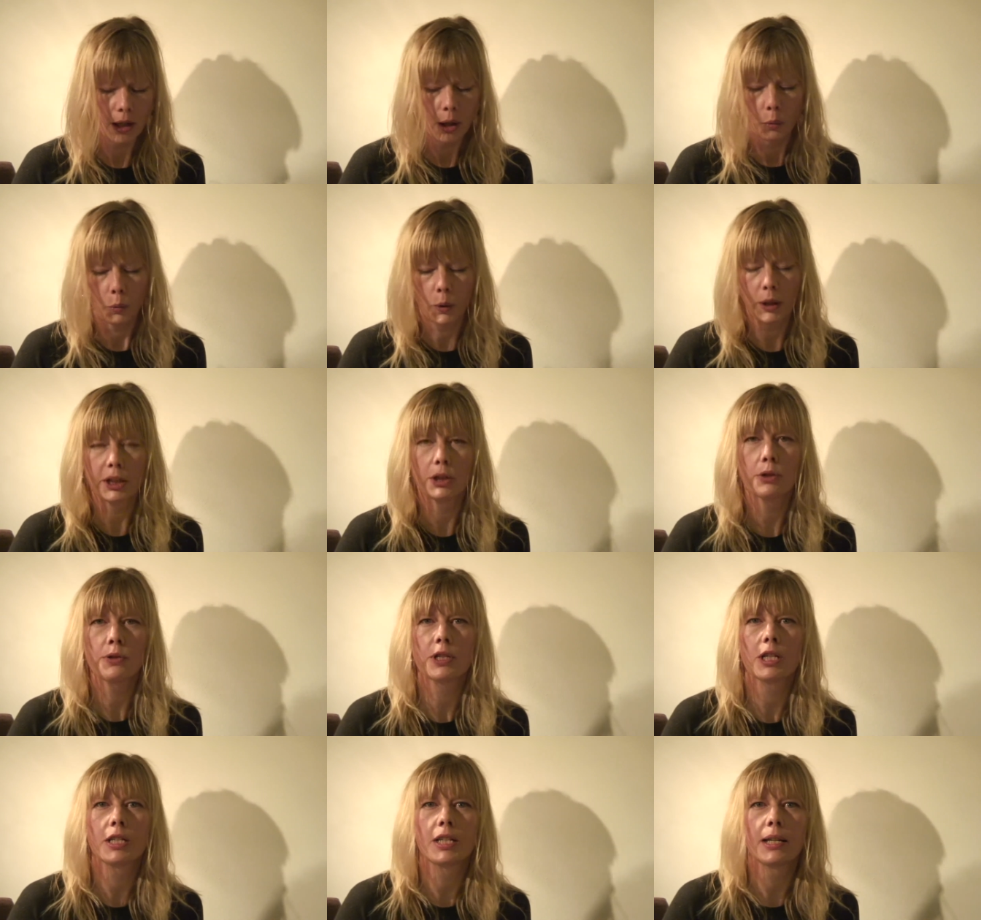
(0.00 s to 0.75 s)
What
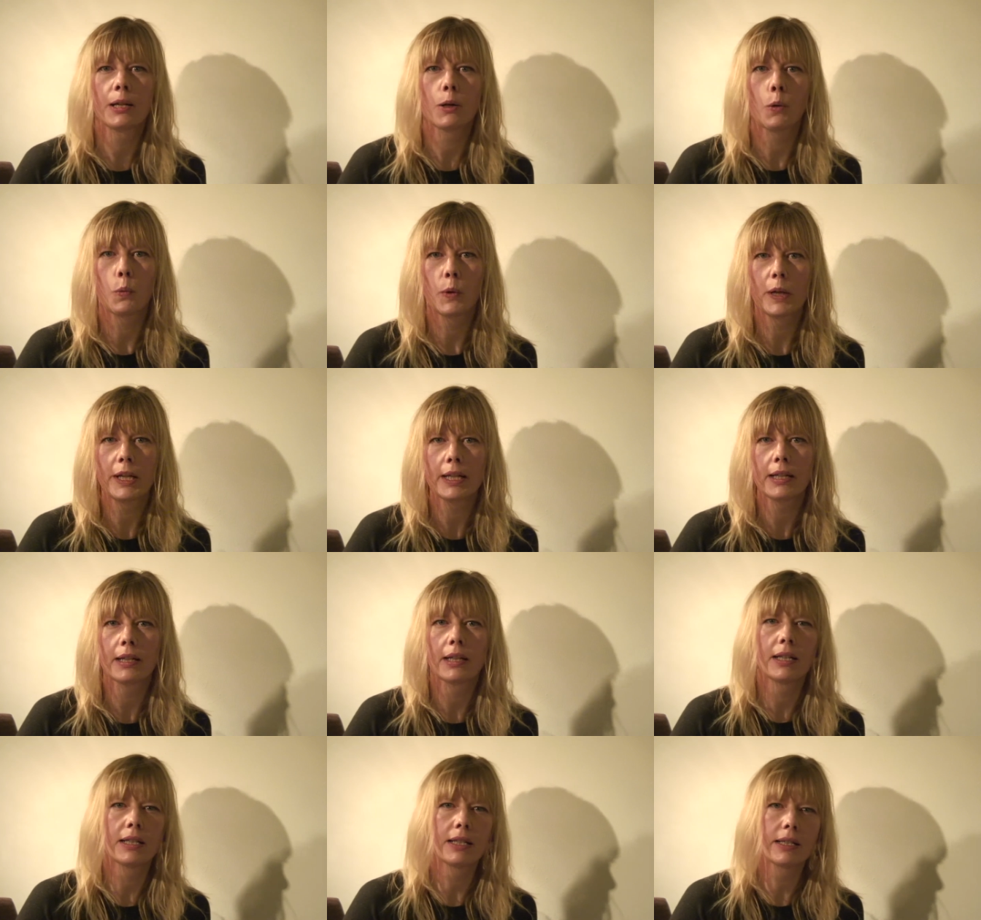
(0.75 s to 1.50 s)
used to take a
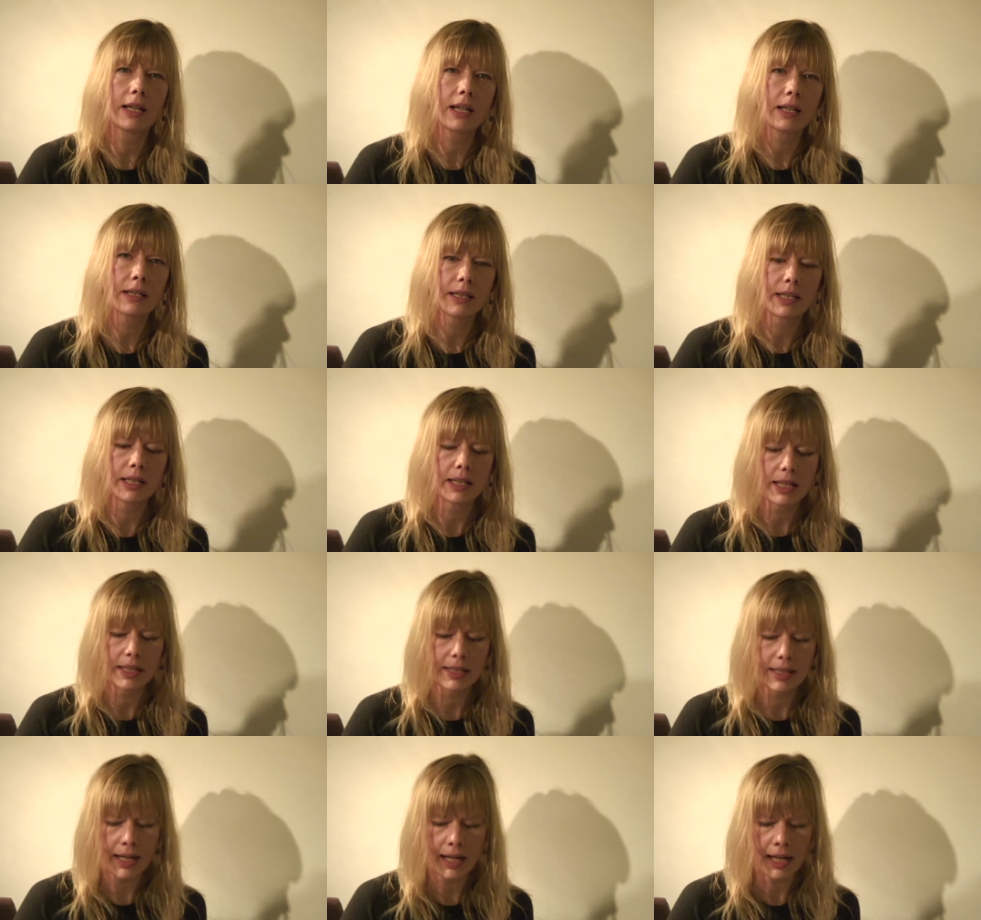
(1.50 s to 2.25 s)
week, it does in
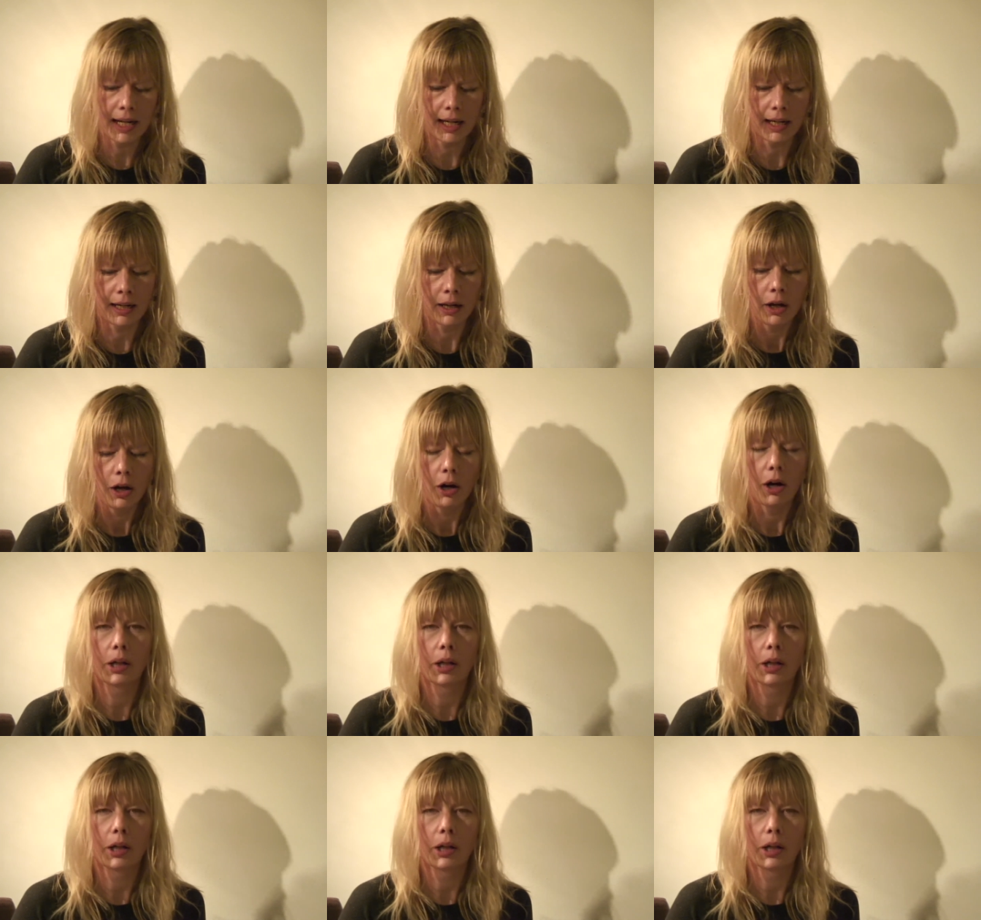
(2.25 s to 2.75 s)
a day